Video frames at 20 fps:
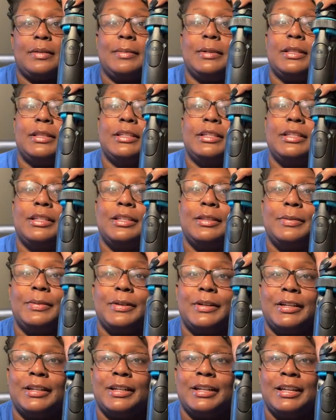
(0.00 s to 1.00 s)
But this is
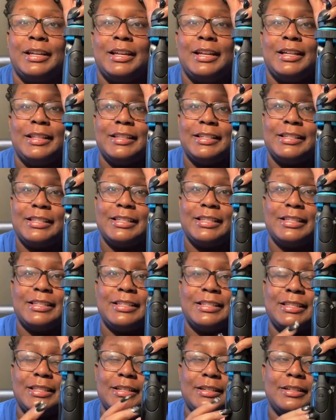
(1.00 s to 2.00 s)

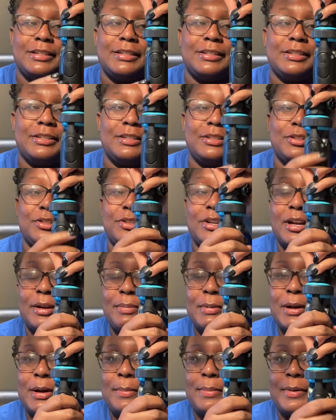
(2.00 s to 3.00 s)
the
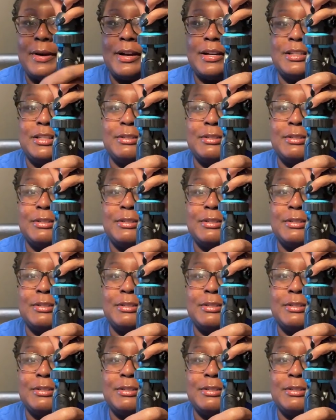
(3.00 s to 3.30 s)
tripod part.